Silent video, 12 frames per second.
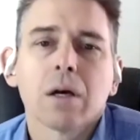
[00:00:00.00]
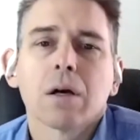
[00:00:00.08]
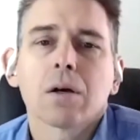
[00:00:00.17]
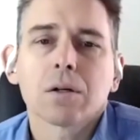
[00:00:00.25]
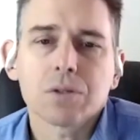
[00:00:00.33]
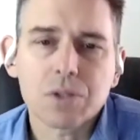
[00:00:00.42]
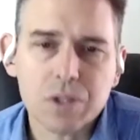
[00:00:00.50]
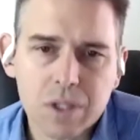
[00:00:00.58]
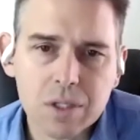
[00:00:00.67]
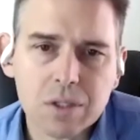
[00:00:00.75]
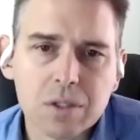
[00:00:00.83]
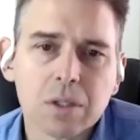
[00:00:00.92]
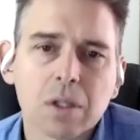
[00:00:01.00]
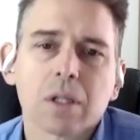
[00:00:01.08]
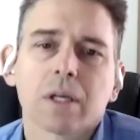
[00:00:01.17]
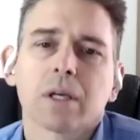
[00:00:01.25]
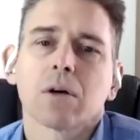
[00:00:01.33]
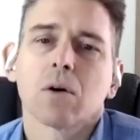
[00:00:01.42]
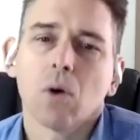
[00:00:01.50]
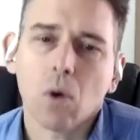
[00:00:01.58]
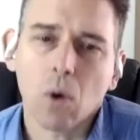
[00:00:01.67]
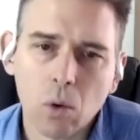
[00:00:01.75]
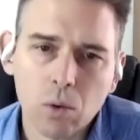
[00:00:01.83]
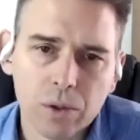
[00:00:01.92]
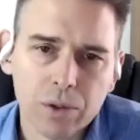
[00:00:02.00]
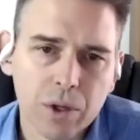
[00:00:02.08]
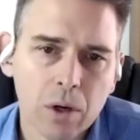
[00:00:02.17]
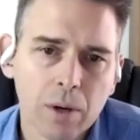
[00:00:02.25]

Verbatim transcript: consistently yes. all the time.